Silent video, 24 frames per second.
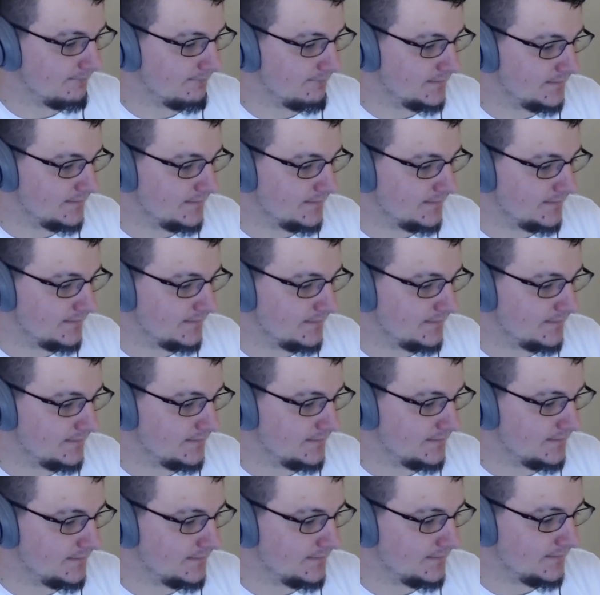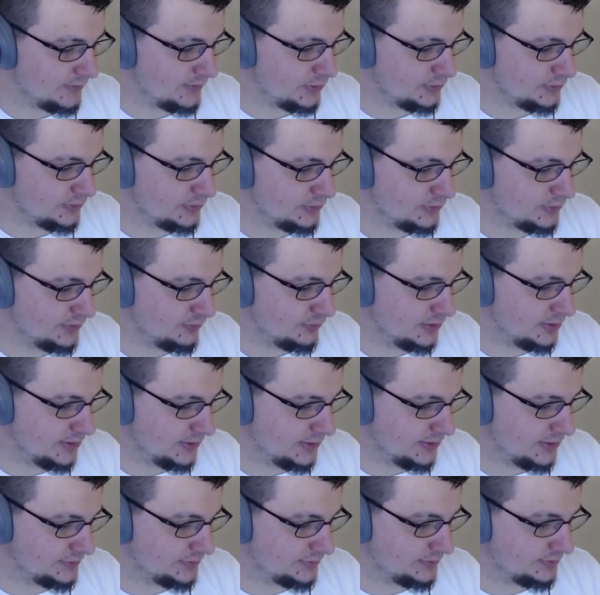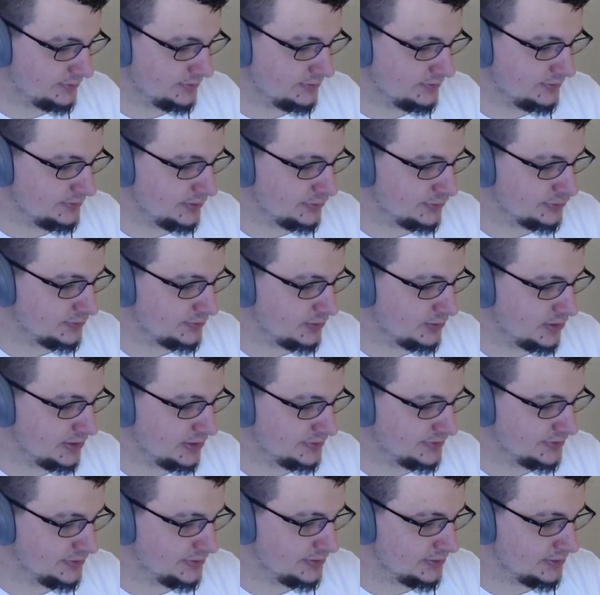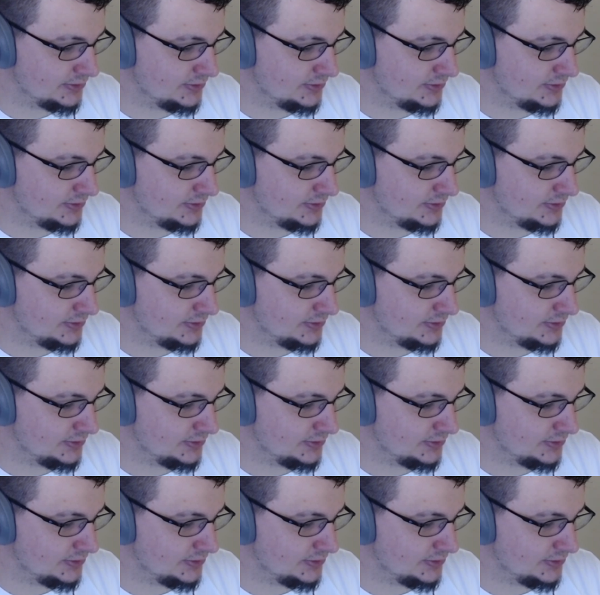So, first in the West, no surprise here,